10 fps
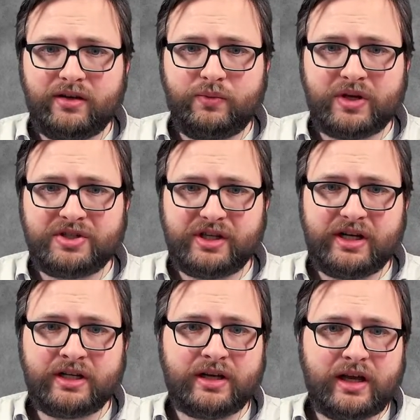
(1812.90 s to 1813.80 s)
watch
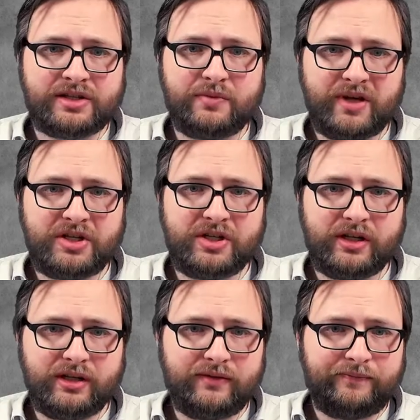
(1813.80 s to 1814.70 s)

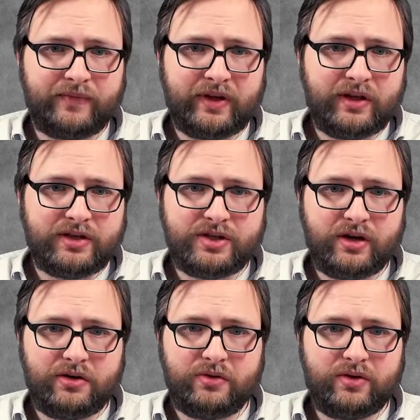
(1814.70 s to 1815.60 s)
exhibition,
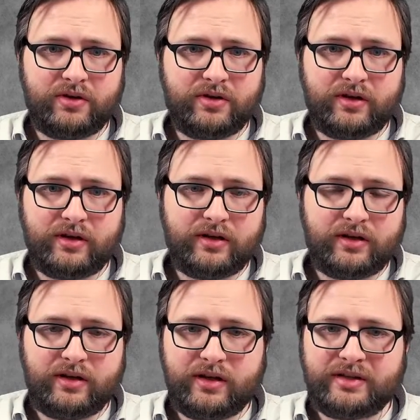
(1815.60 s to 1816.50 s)
so
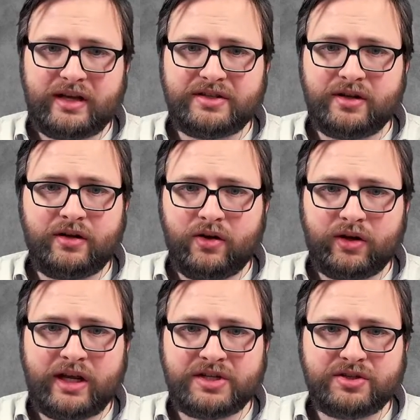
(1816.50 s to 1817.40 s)
it has a
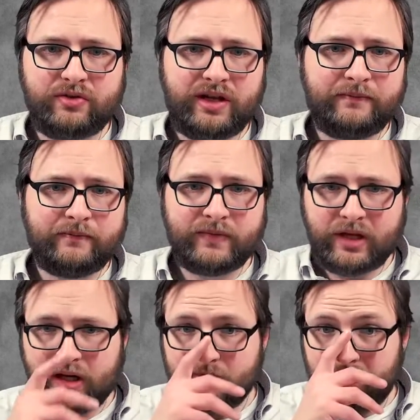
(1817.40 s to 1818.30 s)
long history.
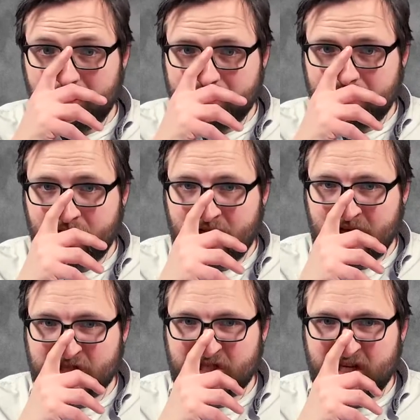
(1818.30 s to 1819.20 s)
But the
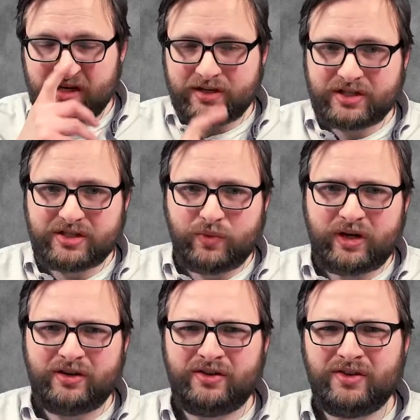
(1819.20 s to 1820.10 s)
last years
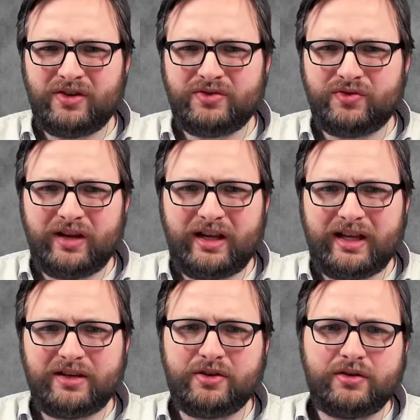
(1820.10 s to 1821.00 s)
were not
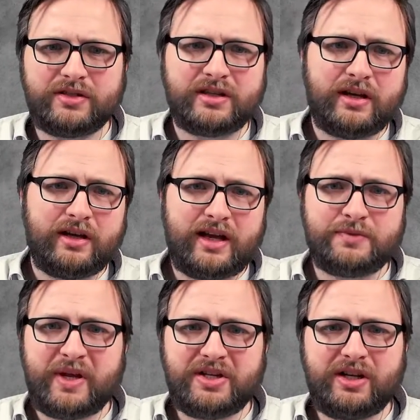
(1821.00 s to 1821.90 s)
really good,
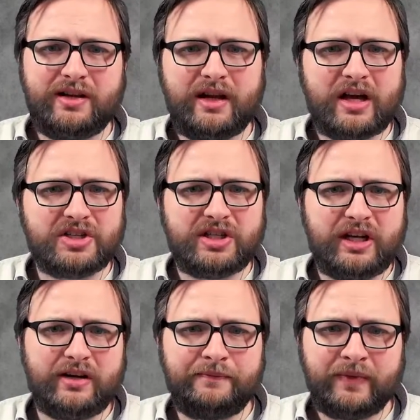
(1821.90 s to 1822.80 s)
especially last
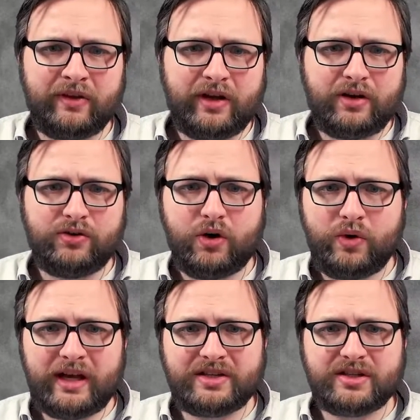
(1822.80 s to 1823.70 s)
year.
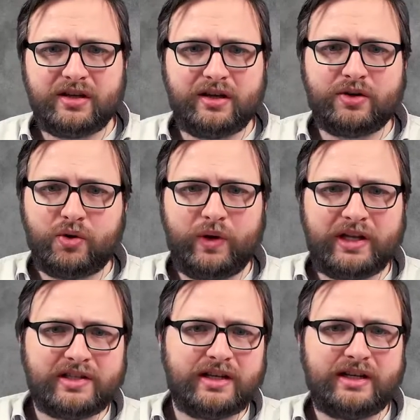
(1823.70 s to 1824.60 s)
Rolex
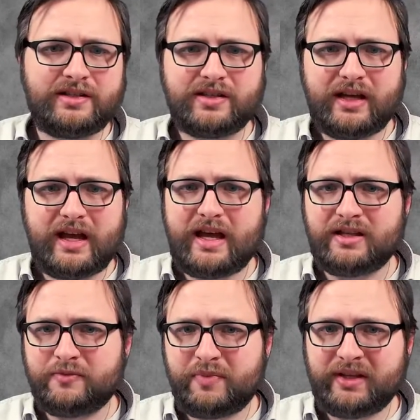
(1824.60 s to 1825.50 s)
quit it, and
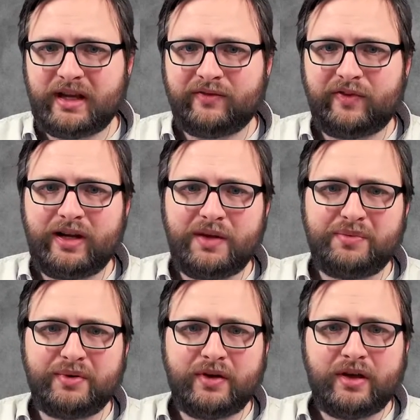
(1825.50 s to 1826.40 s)
Patek
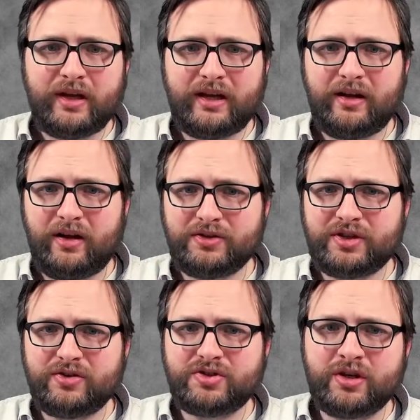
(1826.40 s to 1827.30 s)
Philippe, and
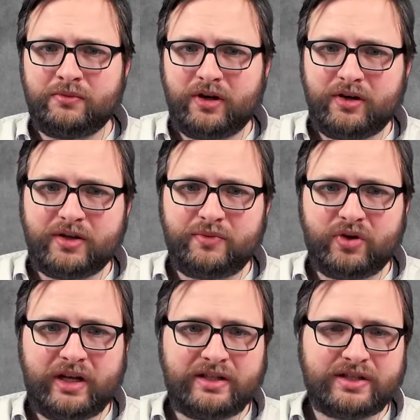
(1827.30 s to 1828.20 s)
also some other
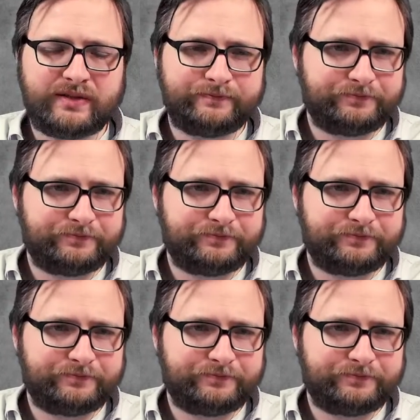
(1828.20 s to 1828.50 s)
brands.